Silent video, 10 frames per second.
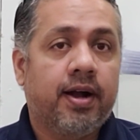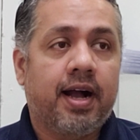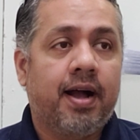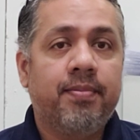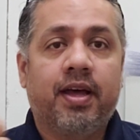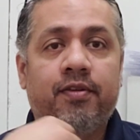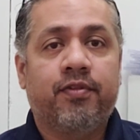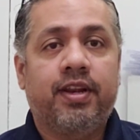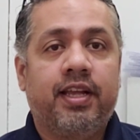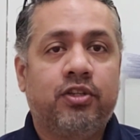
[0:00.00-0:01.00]
I'm not a
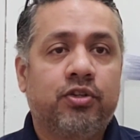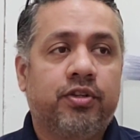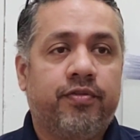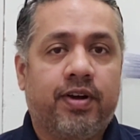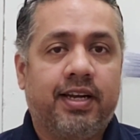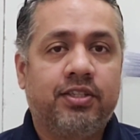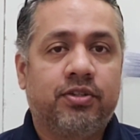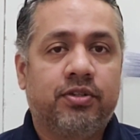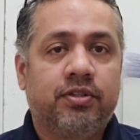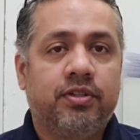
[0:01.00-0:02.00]
financial
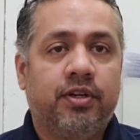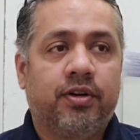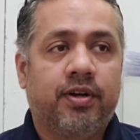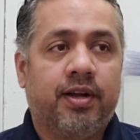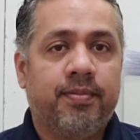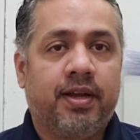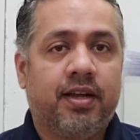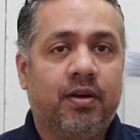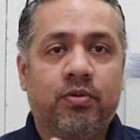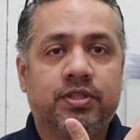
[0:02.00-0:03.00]
advisor.
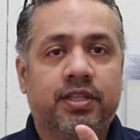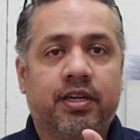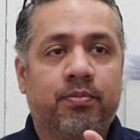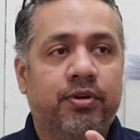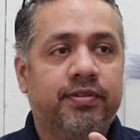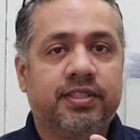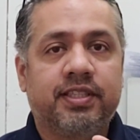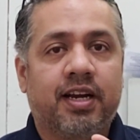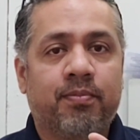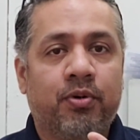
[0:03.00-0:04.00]
I wasn't like a previous
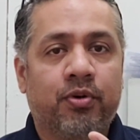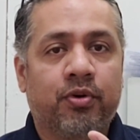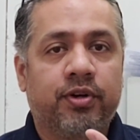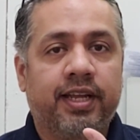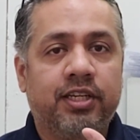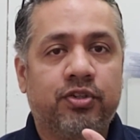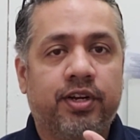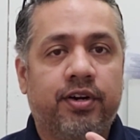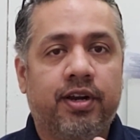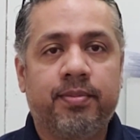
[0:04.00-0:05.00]
stockbroker or day
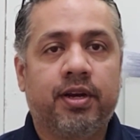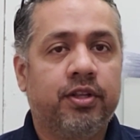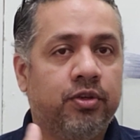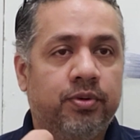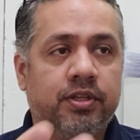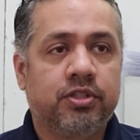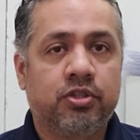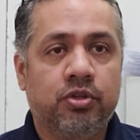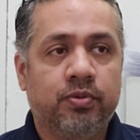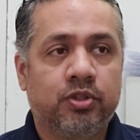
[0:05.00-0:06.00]
trader. I'm kind of doing this
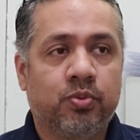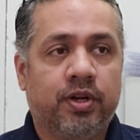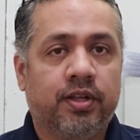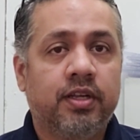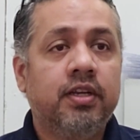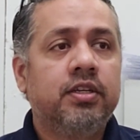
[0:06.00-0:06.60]
new as well.